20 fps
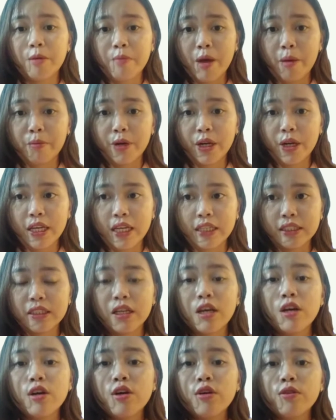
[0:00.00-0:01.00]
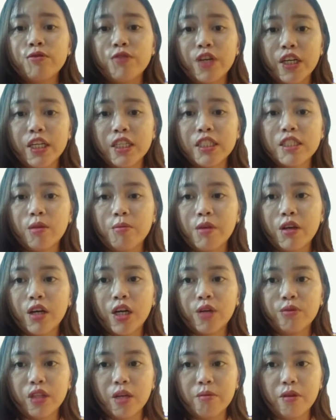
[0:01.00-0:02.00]
remember is, first, be
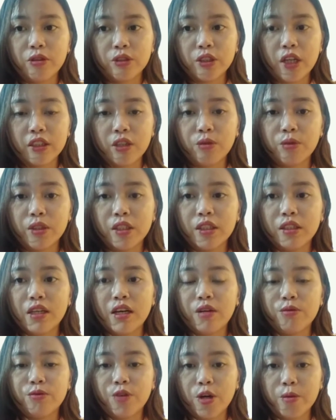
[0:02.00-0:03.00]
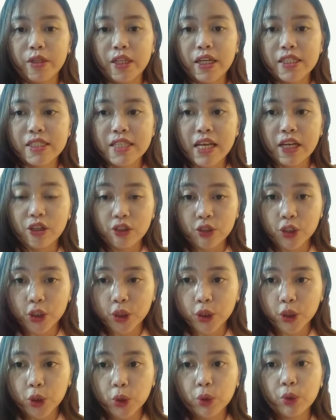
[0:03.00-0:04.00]
careful about rounding within the formula. Second, you
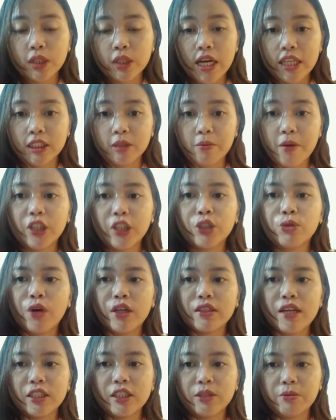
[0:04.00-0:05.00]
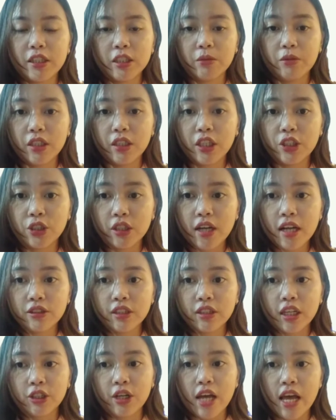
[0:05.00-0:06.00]
should do as much work as possible in your
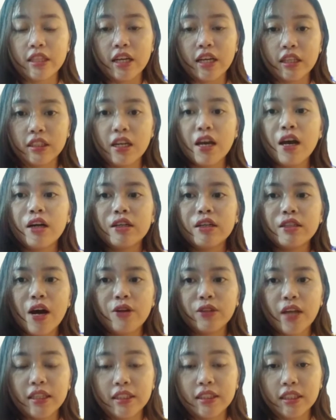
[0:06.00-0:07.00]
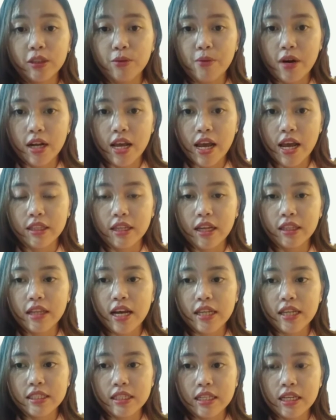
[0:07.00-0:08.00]
calculator and round until the very end. And
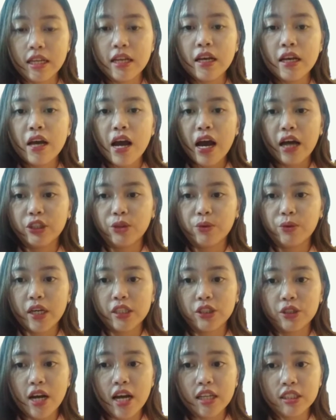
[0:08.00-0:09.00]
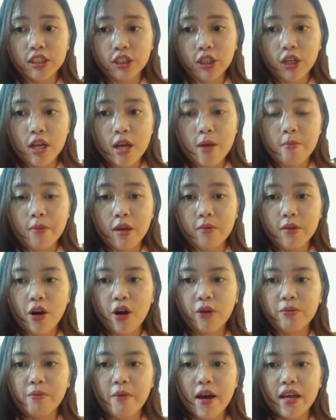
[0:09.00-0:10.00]
lastly, otherwise your answer may be
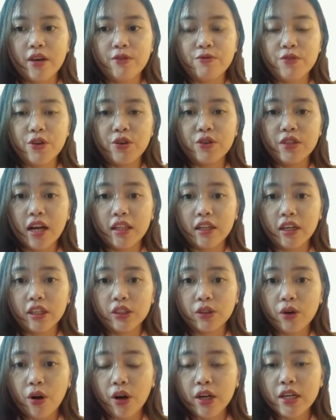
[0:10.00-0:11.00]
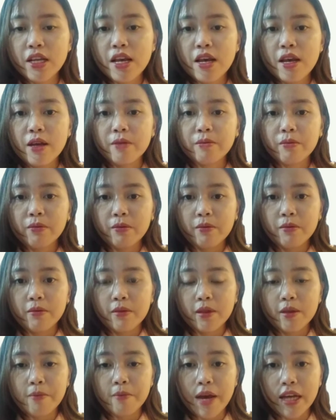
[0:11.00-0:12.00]
off by a few dollars or
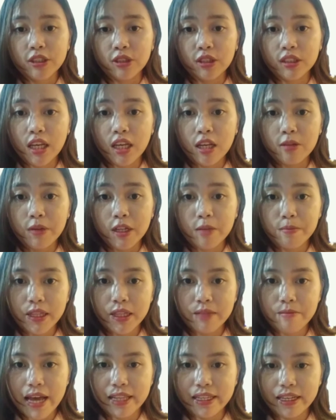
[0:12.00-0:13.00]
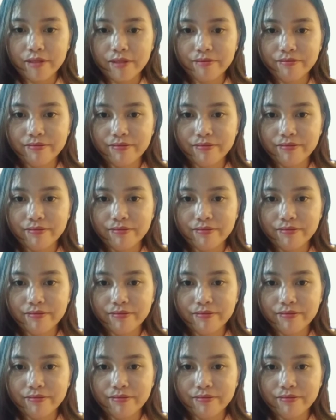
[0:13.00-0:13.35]
pesos in Philippine money.